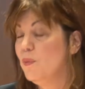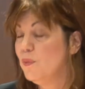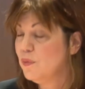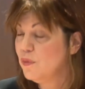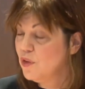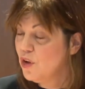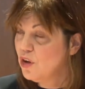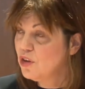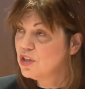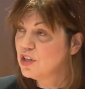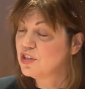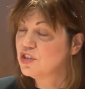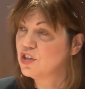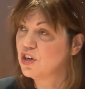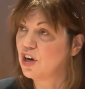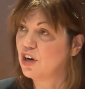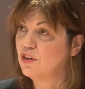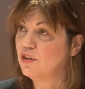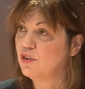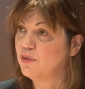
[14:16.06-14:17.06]
Not a
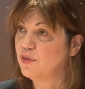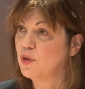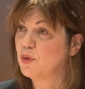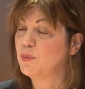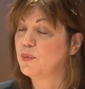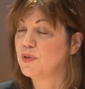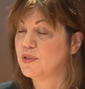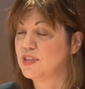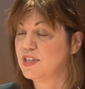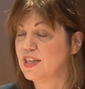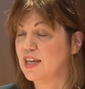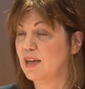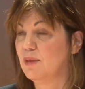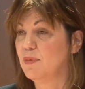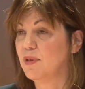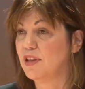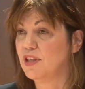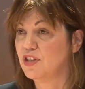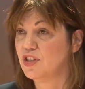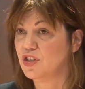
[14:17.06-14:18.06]
chart review per se,
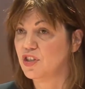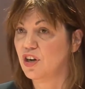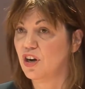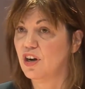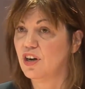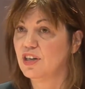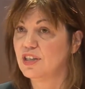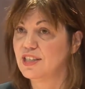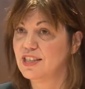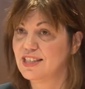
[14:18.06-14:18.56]
but the chart